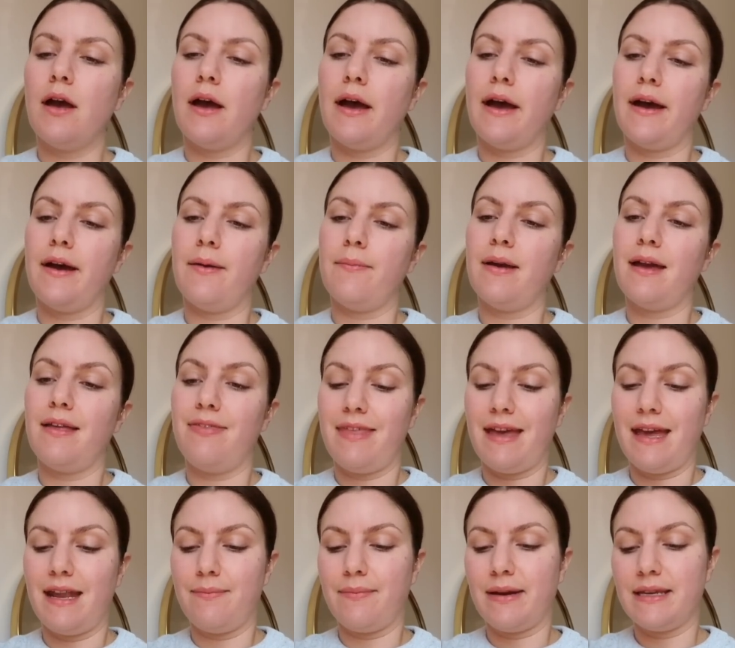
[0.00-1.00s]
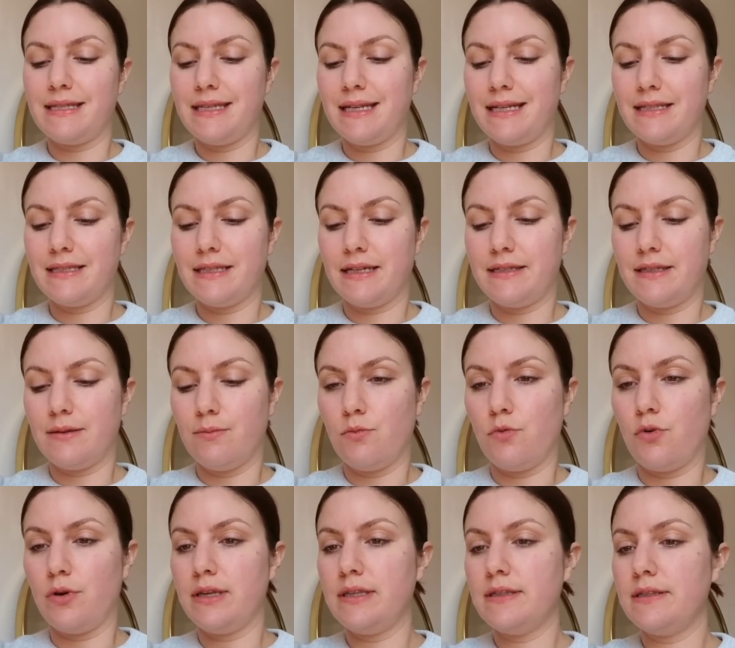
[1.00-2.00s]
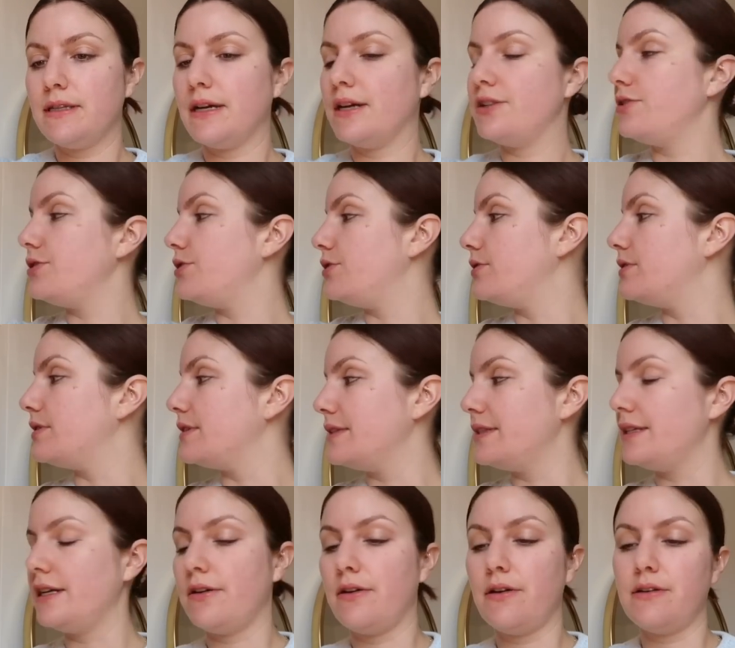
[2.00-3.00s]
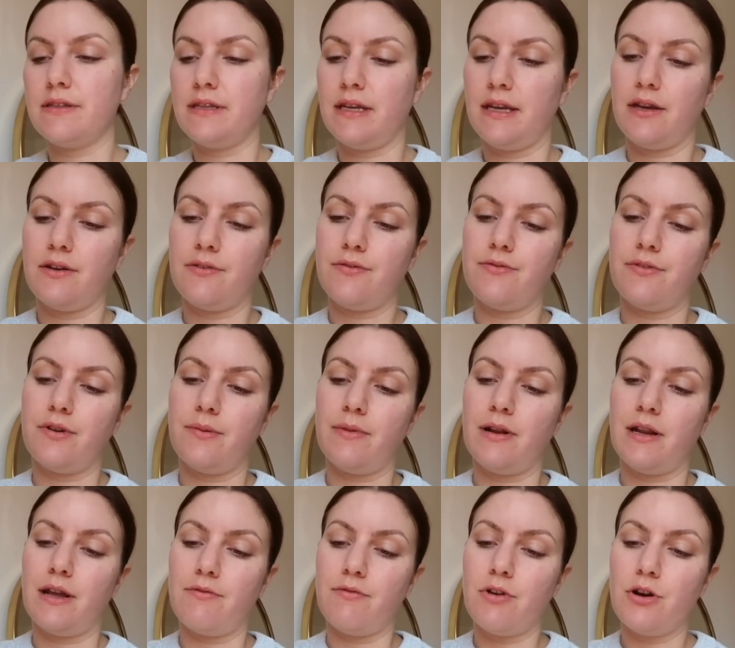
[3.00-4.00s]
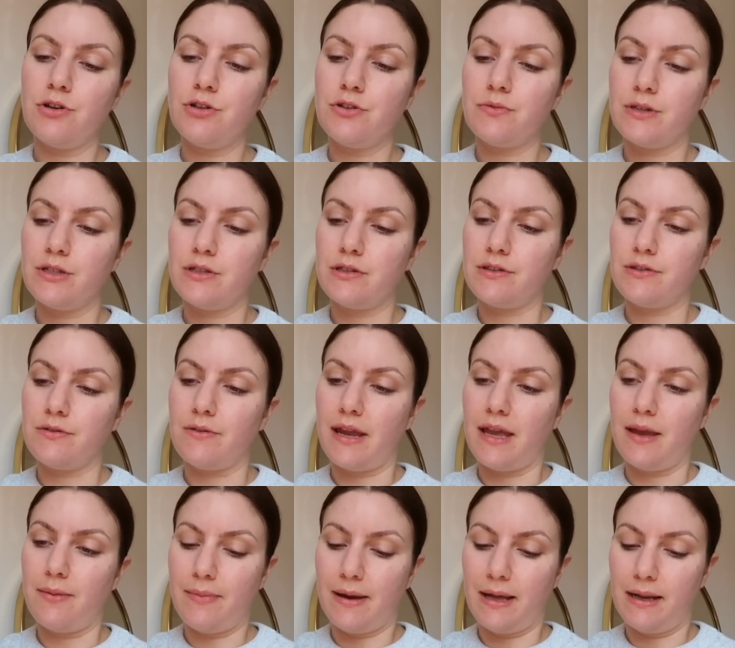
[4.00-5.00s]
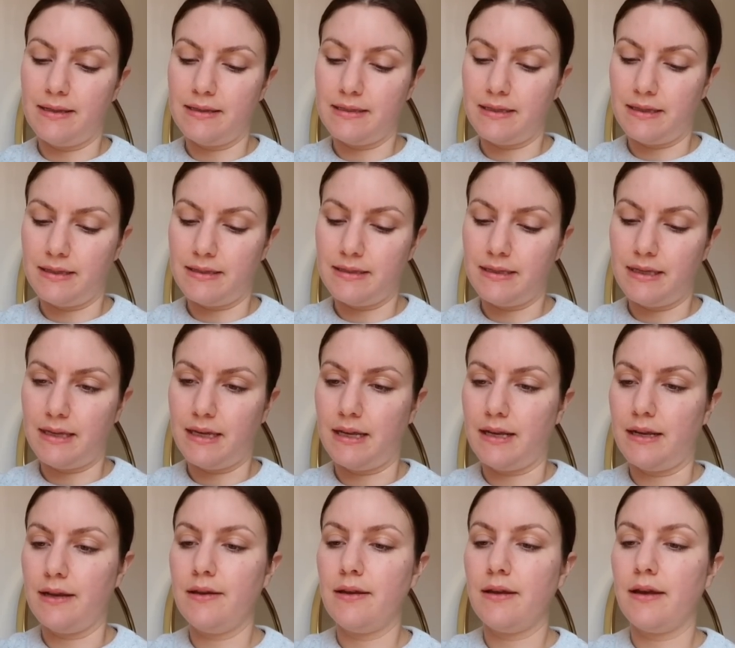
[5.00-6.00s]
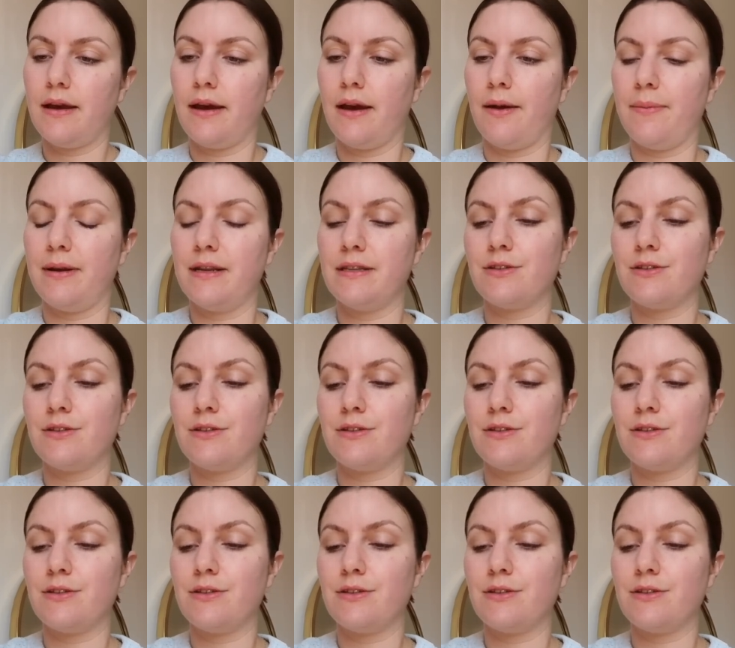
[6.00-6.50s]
And then my skin is nice and moist. I just use the Zero Zinc from La Roche, which is great at balancing the skin, and